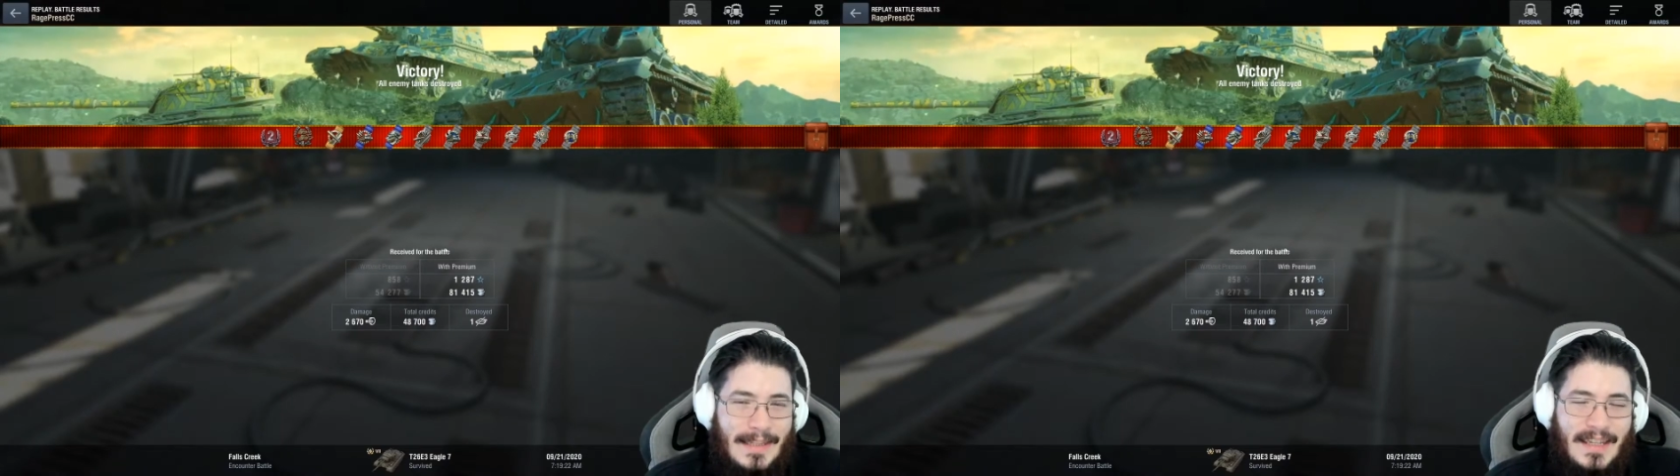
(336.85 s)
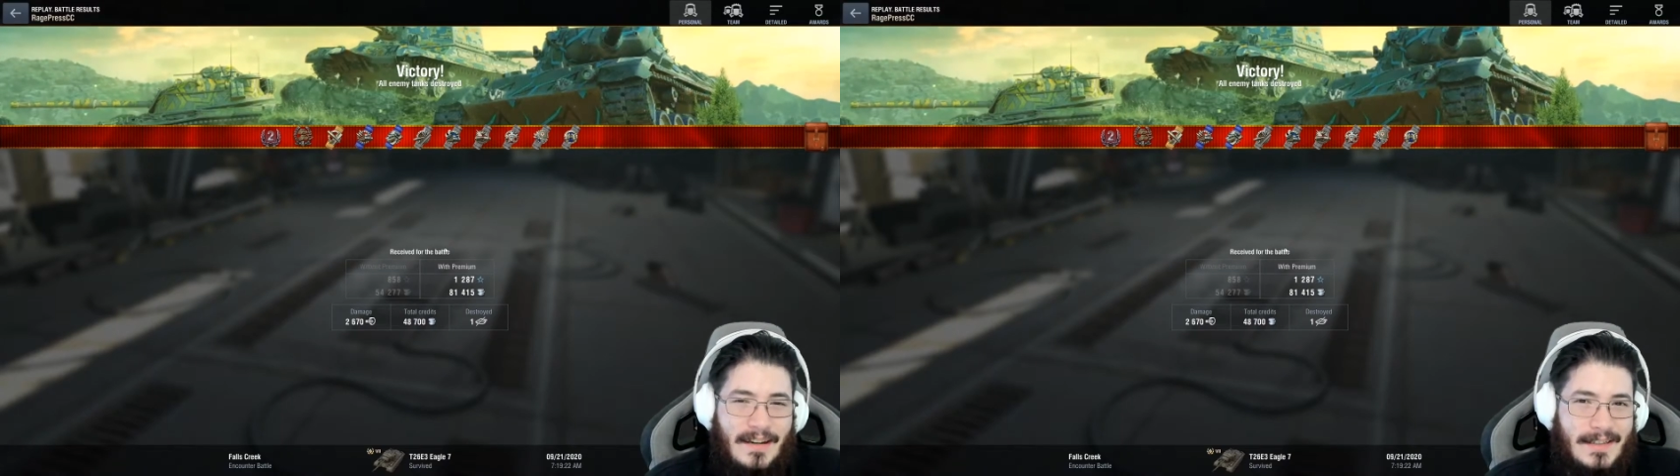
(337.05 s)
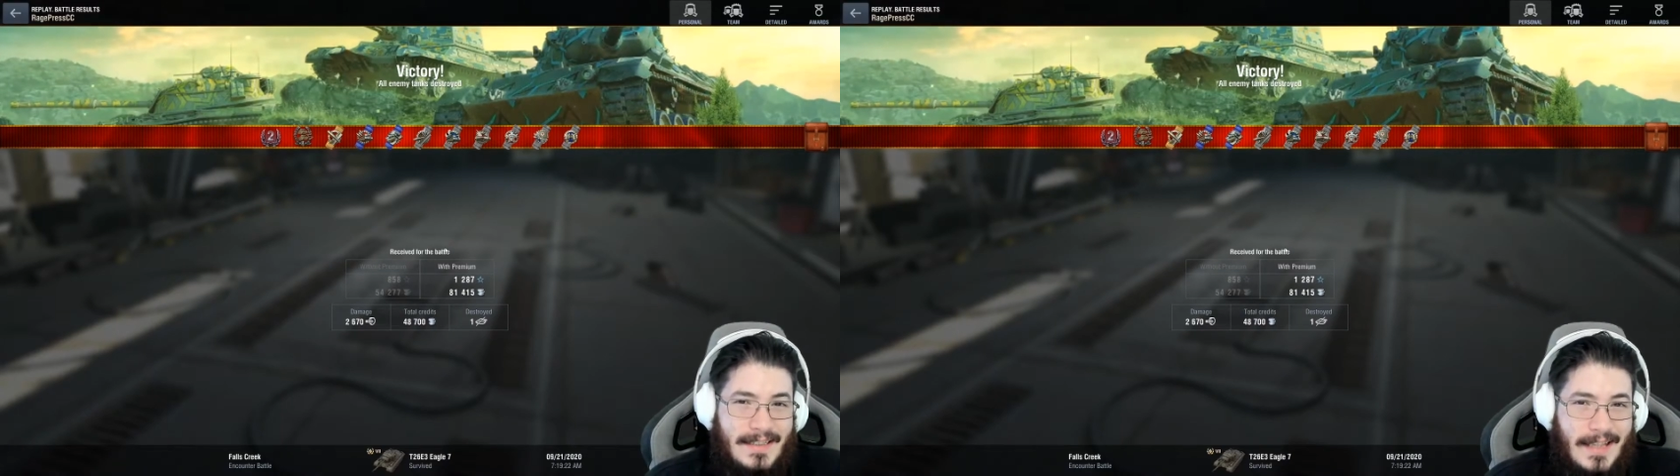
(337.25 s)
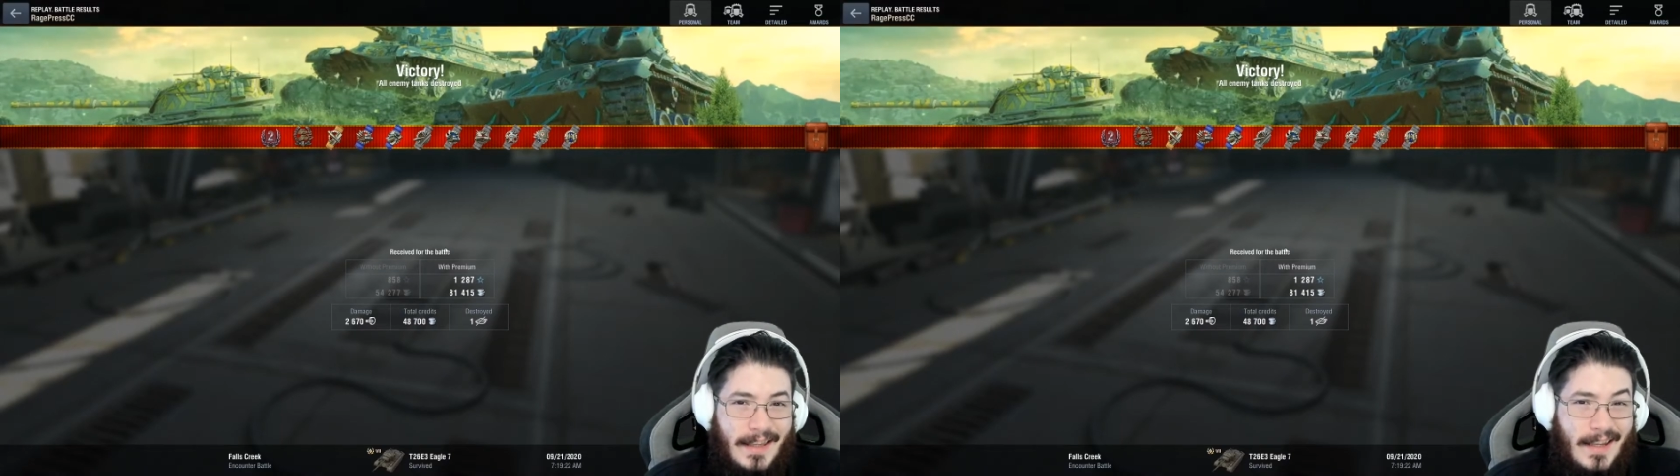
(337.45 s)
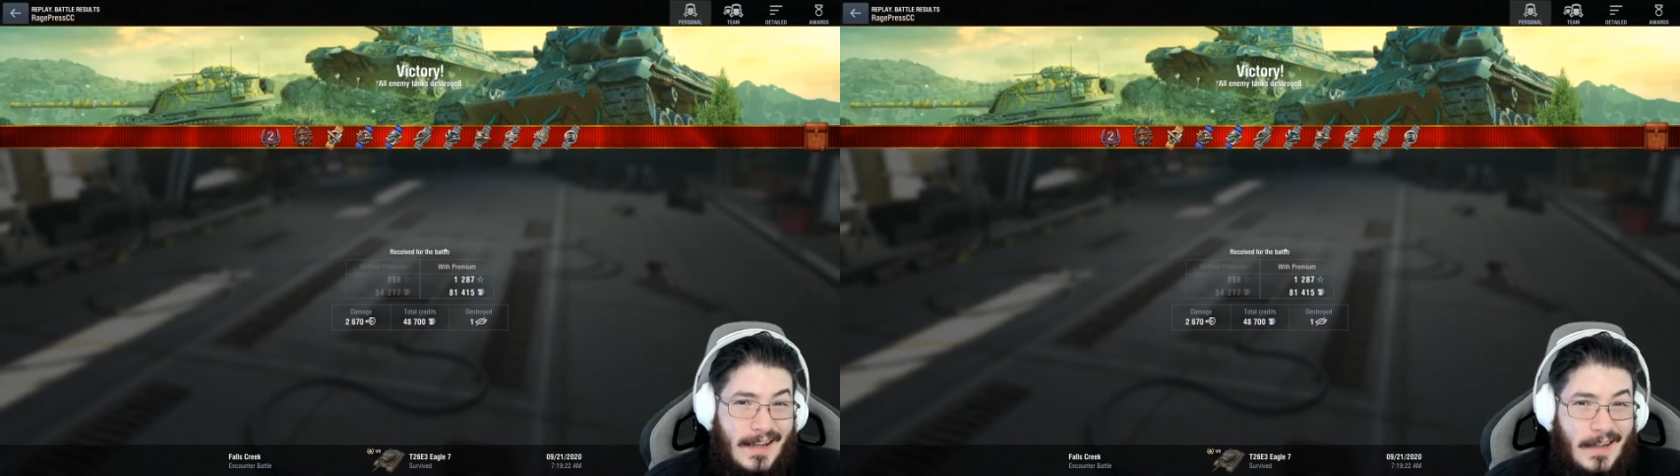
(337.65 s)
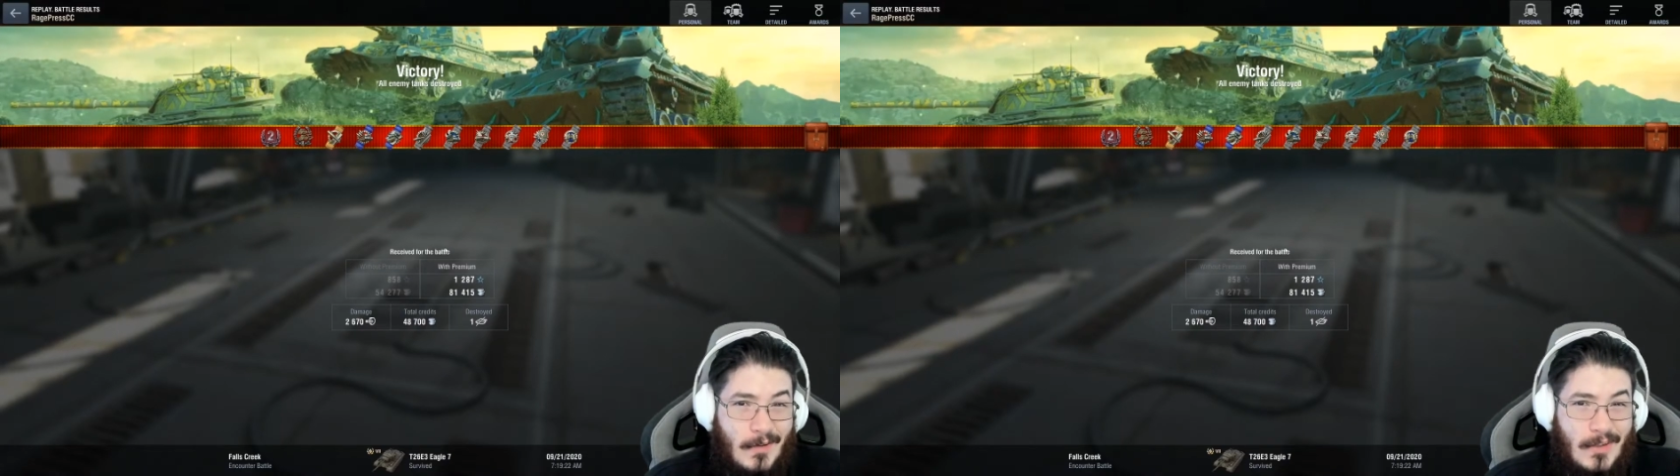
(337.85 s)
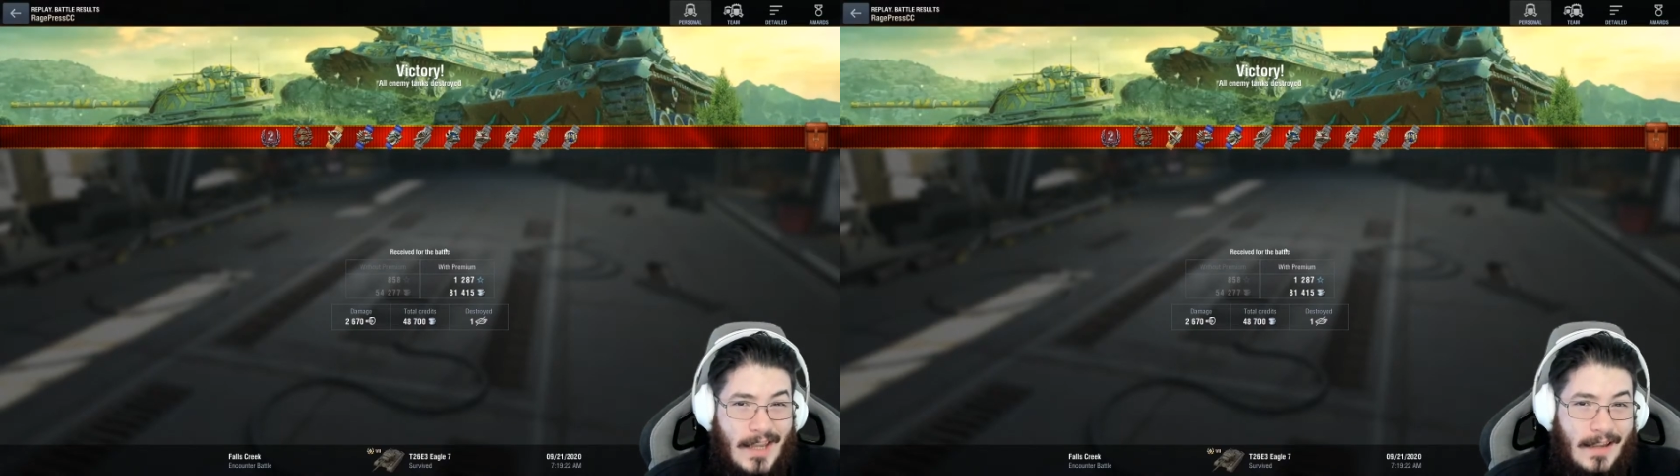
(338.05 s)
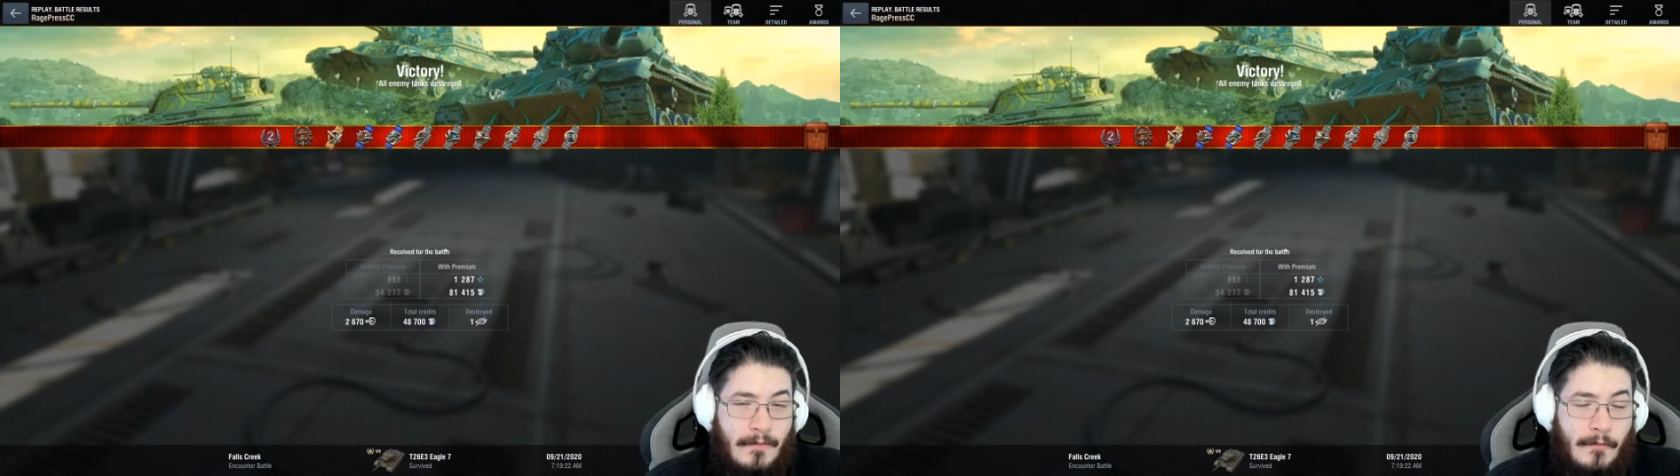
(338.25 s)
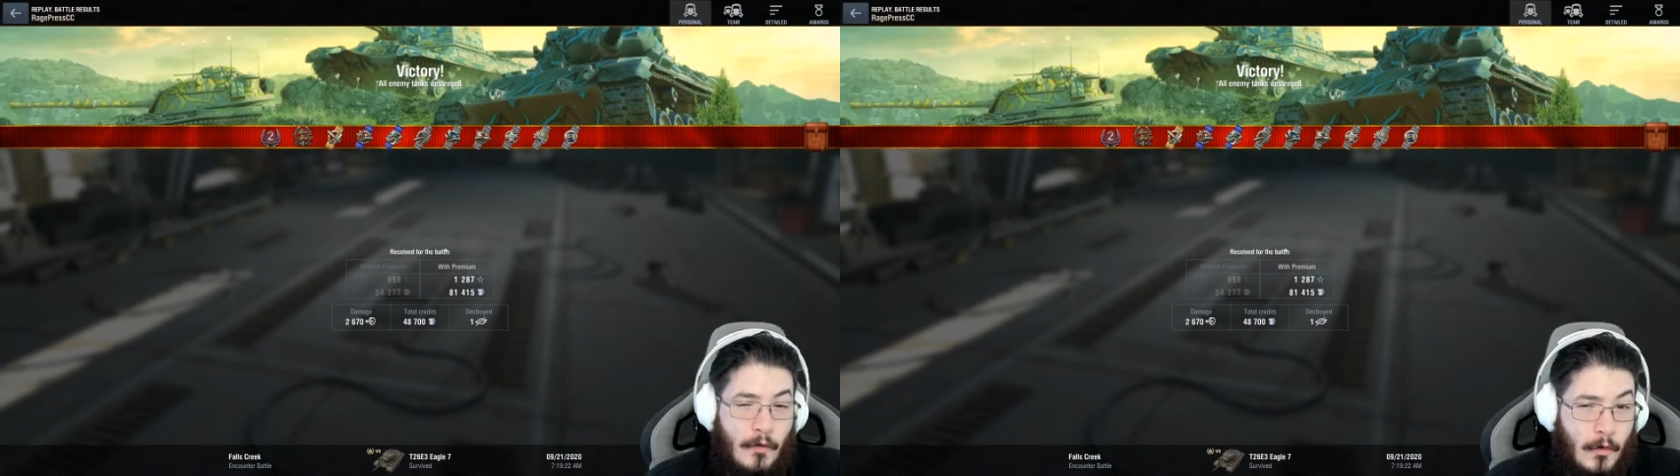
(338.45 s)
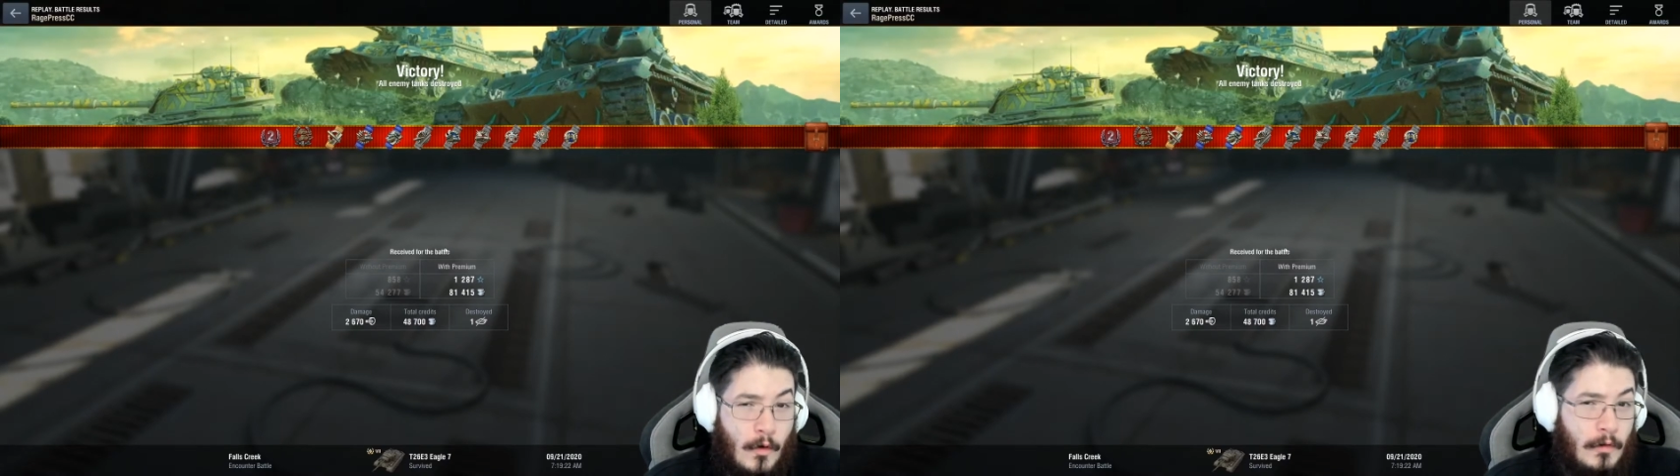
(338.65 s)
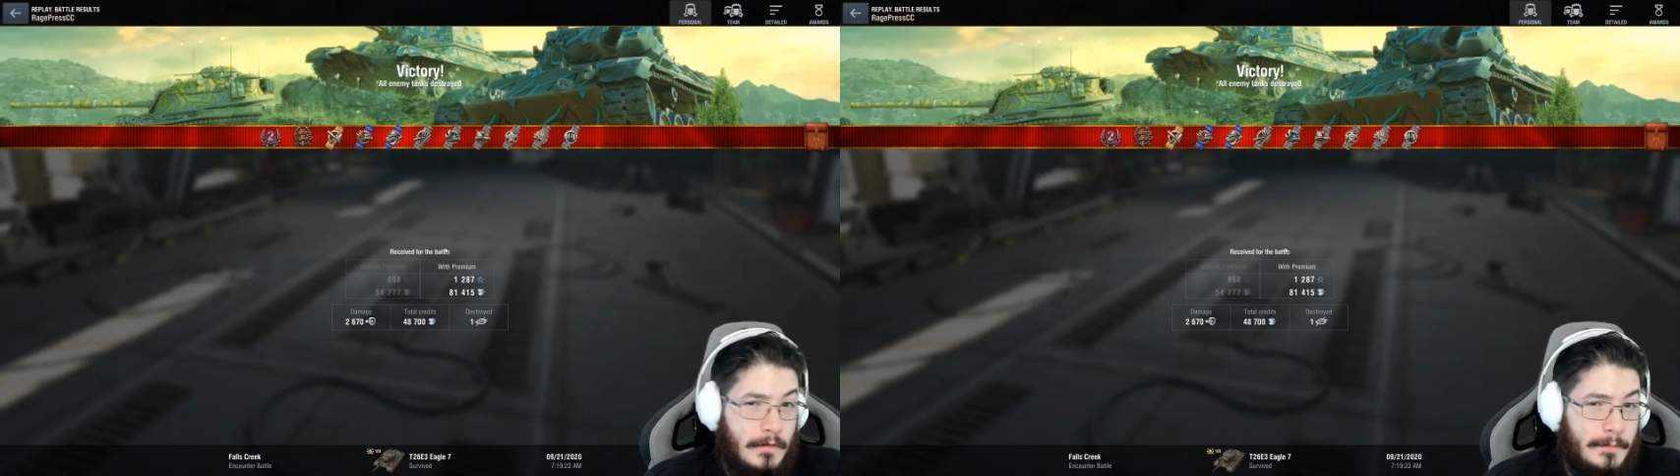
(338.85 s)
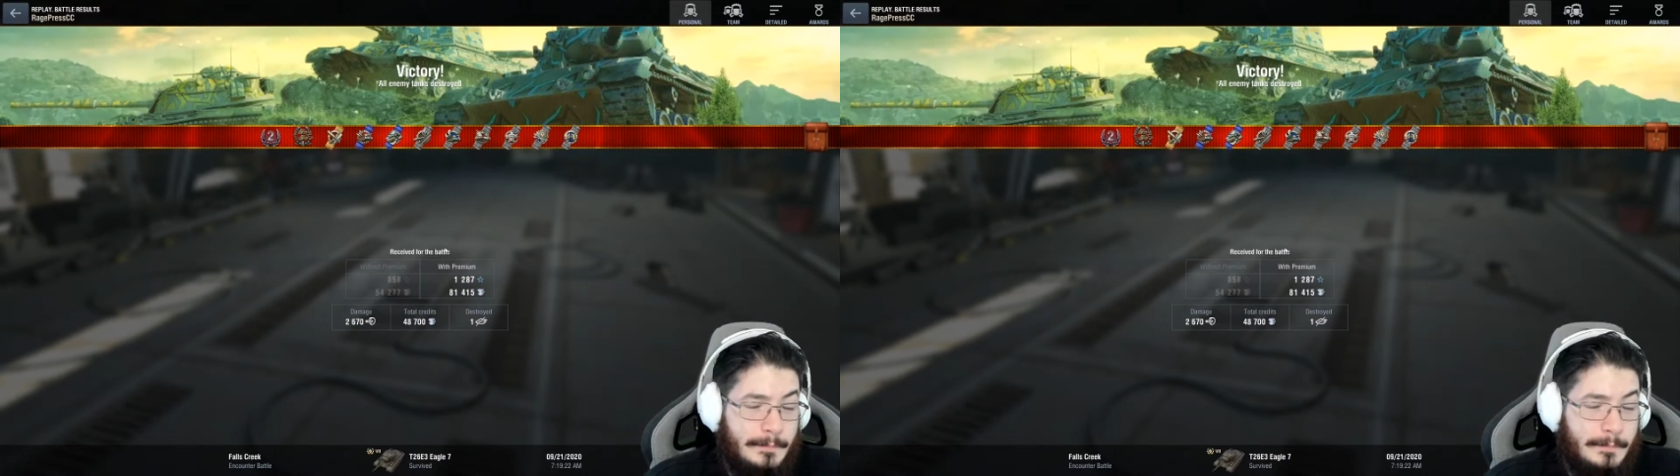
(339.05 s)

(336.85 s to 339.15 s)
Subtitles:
that they are selling a new tank for gold.